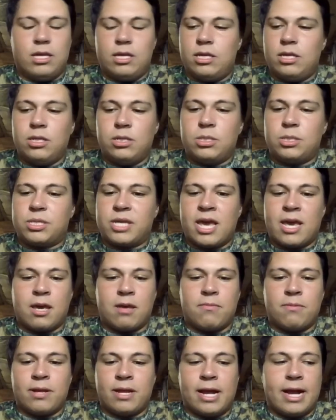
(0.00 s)
you just can't
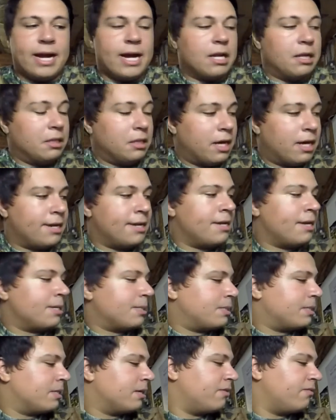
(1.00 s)
complain. I got a lot of
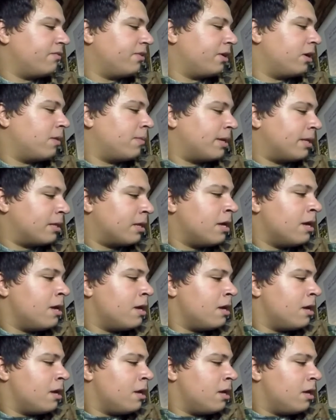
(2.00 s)
nice stuff here. I mean,
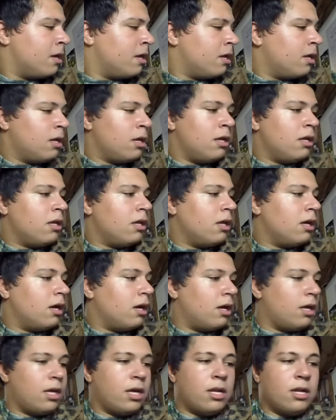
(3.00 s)

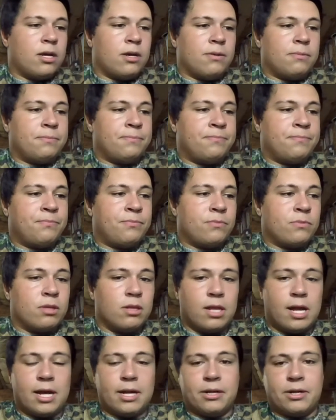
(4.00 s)
you know, a
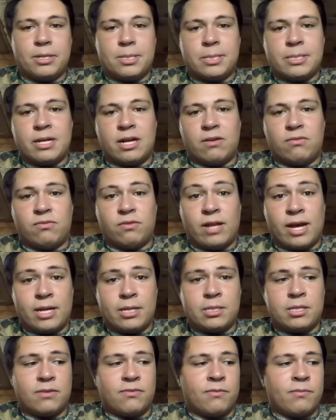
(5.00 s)
lot of good stuff. A lot of
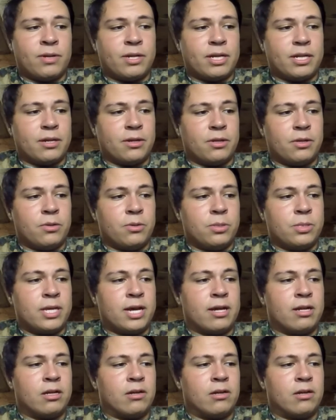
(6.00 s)
stuff I'm going to get a good use out